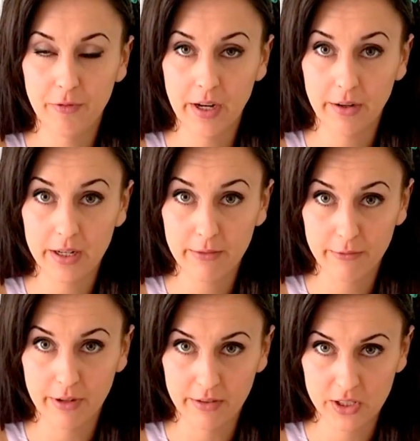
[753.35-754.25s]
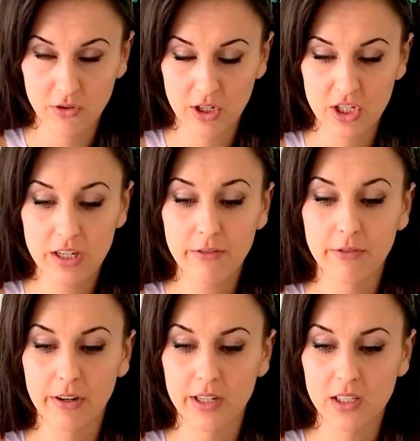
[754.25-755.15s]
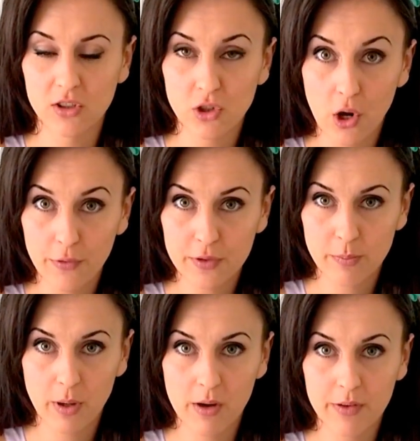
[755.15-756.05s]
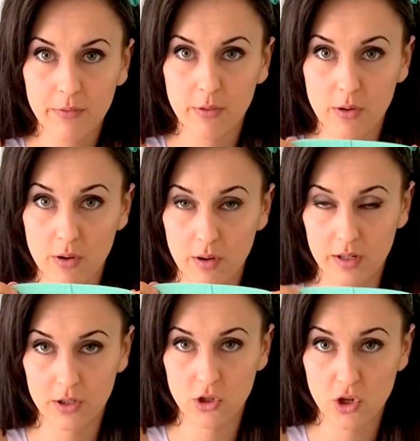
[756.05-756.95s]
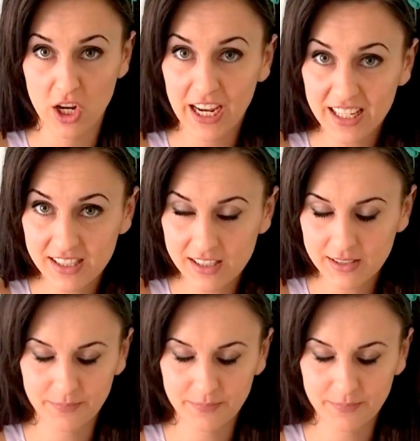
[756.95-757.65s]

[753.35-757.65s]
Very, very stretchy, very soft, perfect for new heads.